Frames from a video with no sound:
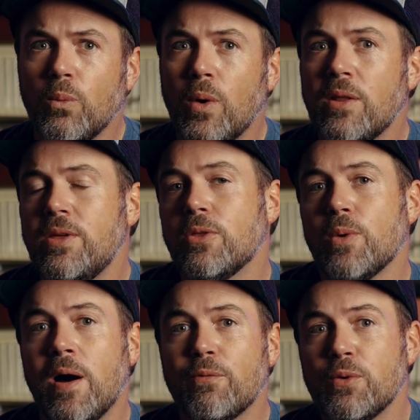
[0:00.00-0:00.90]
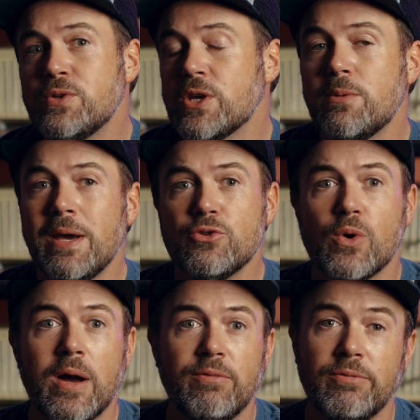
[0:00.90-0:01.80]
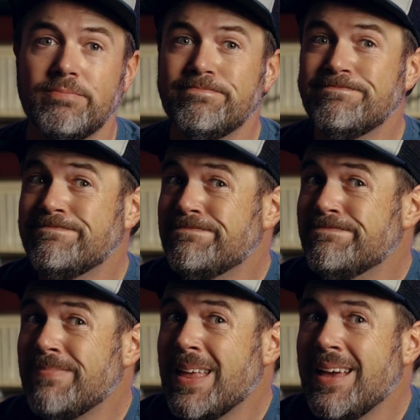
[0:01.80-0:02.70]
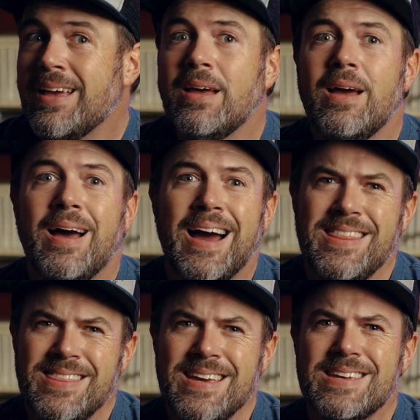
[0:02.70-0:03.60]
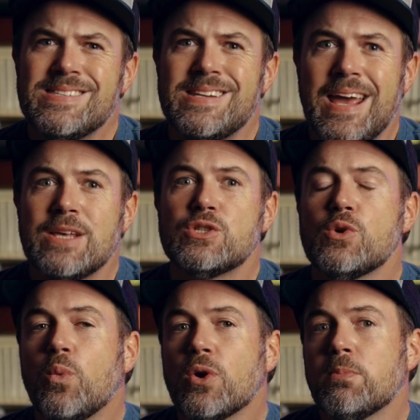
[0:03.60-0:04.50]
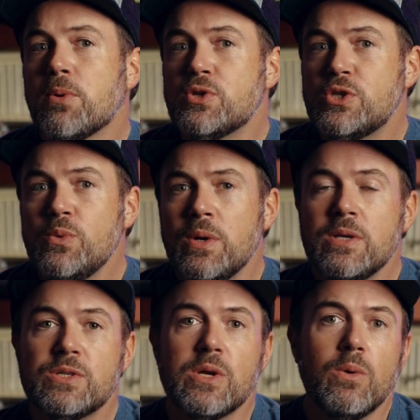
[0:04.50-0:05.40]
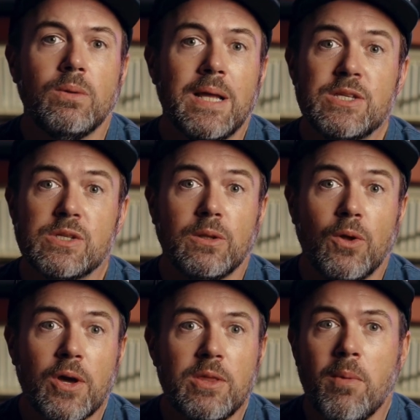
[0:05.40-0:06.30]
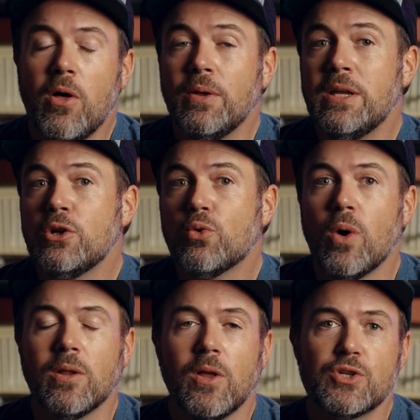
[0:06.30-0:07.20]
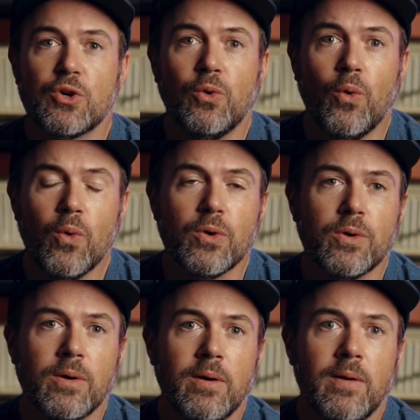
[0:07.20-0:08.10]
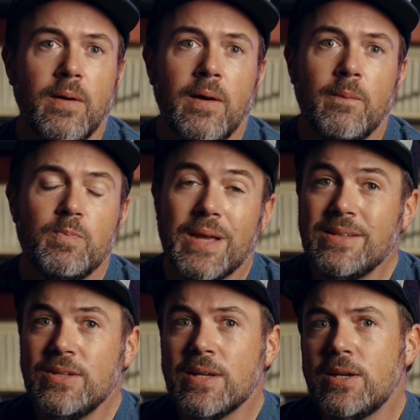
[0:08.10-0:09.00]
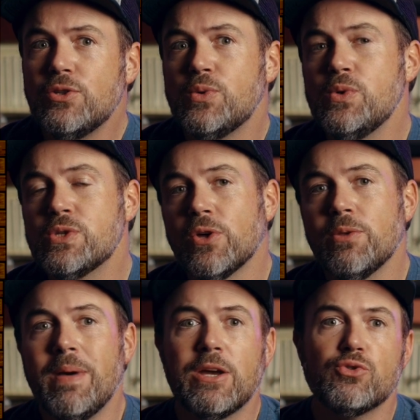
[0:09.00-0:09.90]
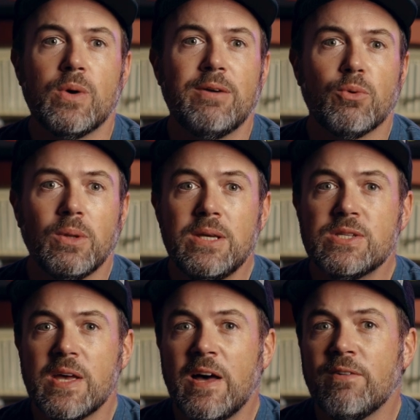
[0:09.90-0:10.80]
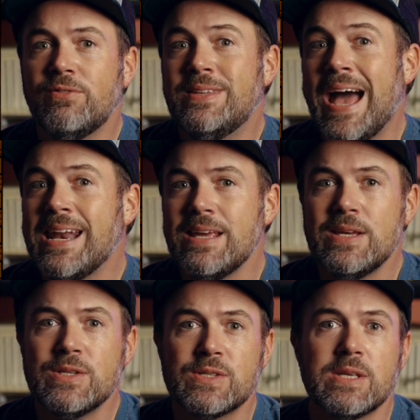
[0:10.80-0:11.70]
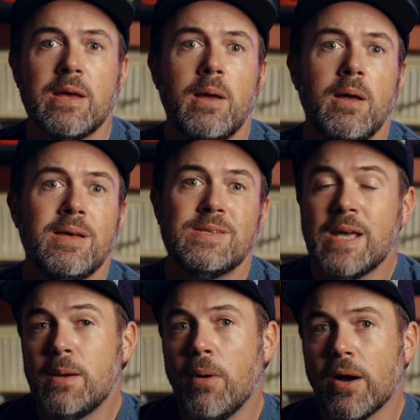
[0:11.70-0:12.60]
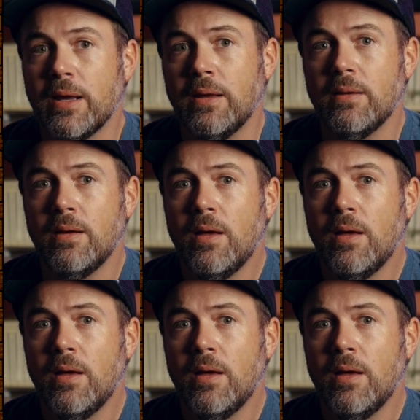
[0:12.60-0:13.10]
one of the other offerings on the Mega Drive? I think it's an answer worth pursuing, so let's look at them all in chronological order. 1992 saw the Mega Drive release of Data East Side Pocket.